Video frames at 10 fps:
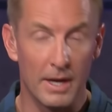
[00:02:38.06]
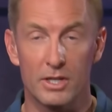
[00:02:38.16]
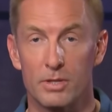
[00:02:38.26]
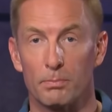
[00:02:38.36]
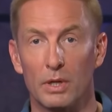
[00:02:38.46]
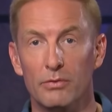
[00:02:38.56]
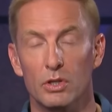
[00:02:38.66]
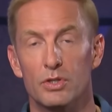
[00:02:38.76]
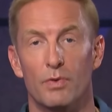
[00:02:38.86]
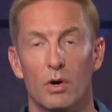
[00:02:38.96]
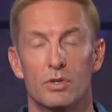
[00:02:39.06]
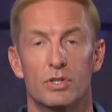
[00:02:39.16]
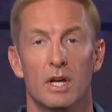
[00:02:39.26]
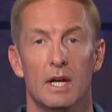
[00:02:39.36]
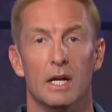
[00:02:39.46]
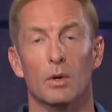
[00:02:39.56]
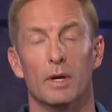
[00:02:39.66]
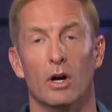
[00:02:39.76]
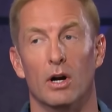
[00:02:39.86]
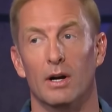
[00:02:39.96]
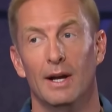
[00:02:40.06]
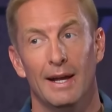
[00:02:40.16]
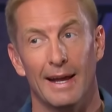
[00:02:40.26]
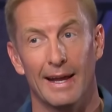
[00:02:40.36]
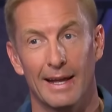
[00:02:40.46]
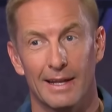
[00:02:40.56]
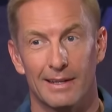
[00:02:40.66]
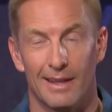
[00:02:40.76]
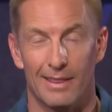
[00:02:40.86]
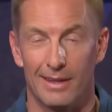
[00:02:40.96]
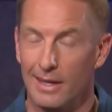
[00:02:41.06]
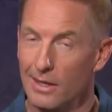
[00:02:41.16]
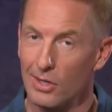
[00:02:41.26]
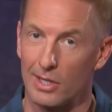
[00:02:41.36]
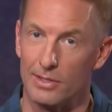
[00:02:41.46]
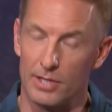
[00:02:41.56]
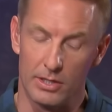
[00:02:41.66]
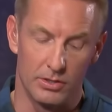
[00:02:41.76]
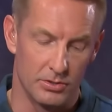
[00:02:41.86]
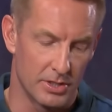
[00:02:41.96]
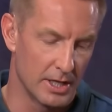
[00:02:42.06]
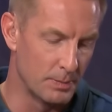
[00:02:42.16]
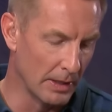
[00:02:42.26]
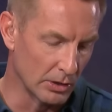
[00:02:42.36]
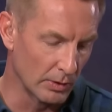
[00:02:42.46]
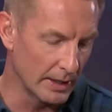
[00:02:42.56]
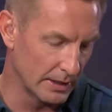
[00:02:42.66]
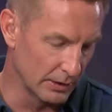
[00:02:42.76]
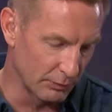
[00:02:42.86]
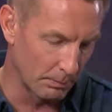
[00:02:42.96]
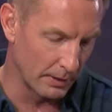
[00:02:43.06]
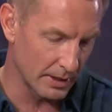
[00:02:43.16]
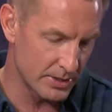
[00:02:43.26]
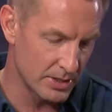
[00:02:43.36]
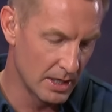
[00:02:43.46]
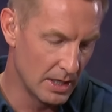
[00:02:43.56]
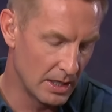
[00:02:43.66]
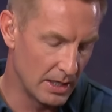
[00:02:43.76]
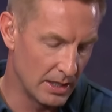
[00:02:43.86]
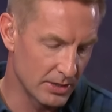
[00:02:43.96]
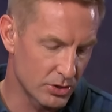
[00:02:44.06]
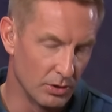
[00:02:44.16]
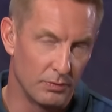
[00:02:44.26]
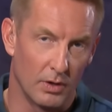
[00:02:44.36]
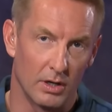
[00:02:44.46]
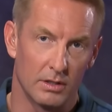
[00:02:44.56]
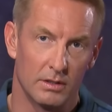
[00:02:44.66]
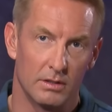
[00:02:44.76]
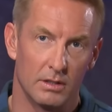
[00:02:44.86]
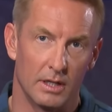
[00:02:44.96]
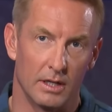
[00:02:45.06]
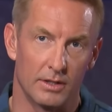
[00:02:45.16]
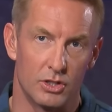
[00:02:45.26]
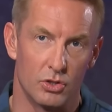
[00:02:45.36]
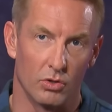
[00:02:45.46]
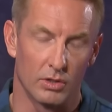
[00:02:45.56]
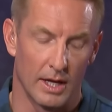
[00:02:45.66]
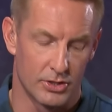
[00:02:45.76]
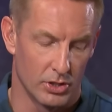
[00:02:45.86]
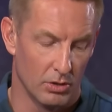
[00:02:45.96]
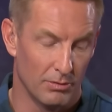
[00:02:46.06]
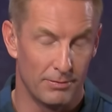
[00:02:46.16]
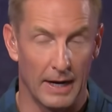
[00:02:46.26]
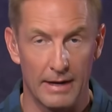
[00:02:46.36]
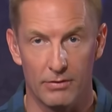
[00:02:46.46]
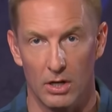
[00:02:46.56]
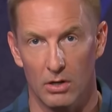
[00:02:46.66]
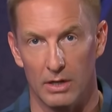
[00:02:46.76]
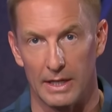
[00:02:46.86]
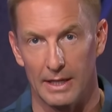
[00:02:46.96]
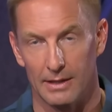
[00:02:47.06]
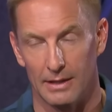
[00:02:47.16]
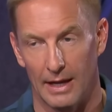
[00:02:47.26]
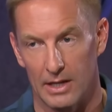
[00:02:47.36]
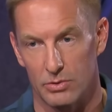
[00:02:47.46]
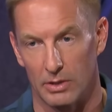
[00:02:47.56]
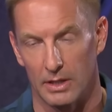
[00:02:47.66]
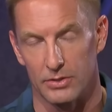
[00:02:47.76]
Picks and previews, folks. Here we are and the heater continues. It's been a great year for picks uh, so far here at the Joel Klatt Show. 5 and 0 again last week.